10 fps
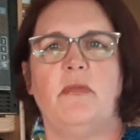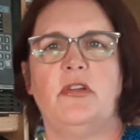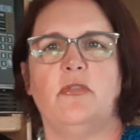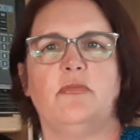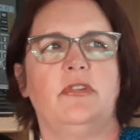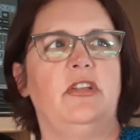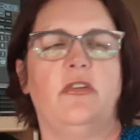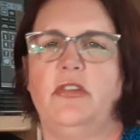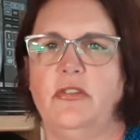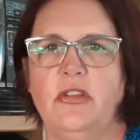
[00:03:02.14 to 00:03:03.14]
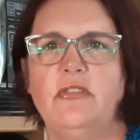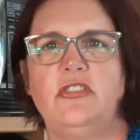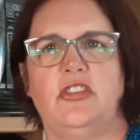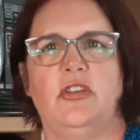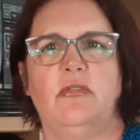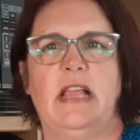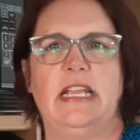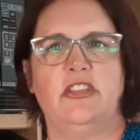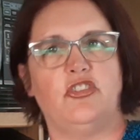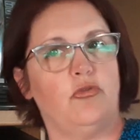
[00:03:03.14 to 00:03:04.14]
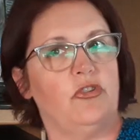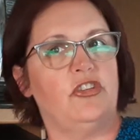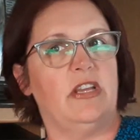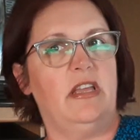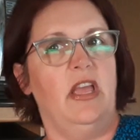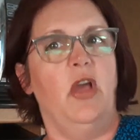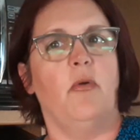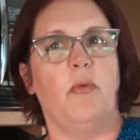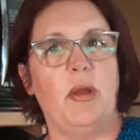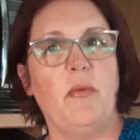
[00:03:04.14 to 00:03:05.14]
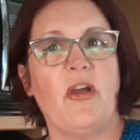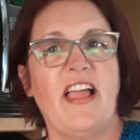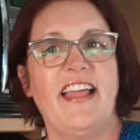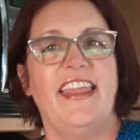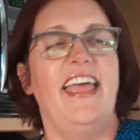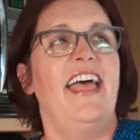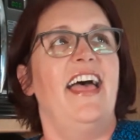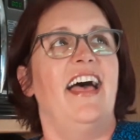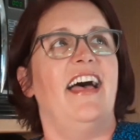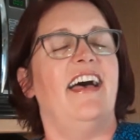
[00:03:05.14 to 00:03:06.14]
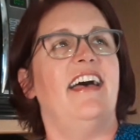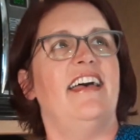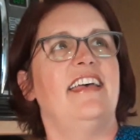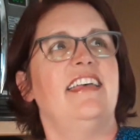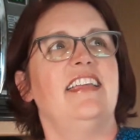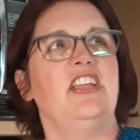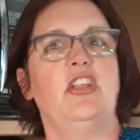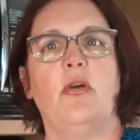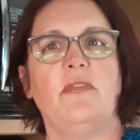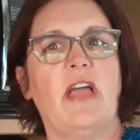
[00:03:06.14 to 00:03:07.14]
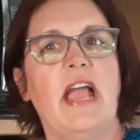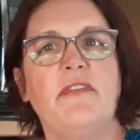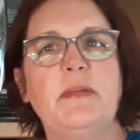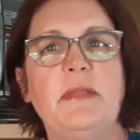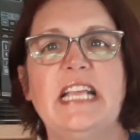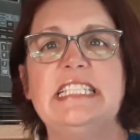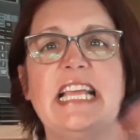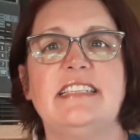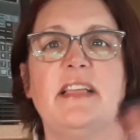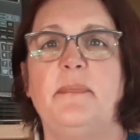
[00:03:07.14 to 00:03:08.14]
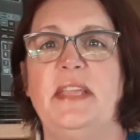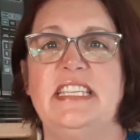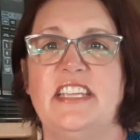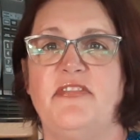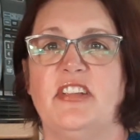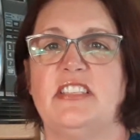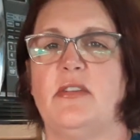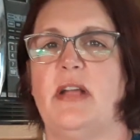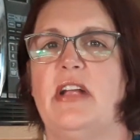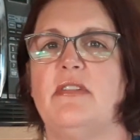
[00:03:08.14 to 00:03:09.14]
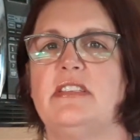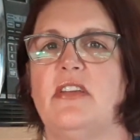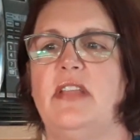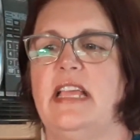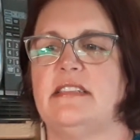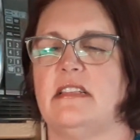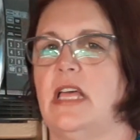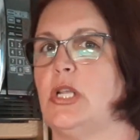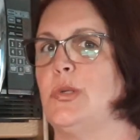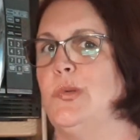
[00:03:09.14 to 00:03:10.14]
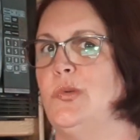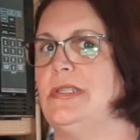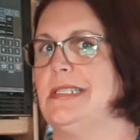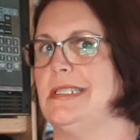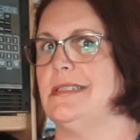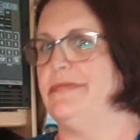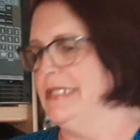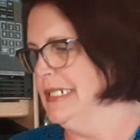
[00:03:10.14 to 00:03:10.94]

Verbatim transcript: where you're, you know, you're used to, like in Georgia, where we were at, uh, you know, every place has something different. So Arizona has a lot of cool stuff.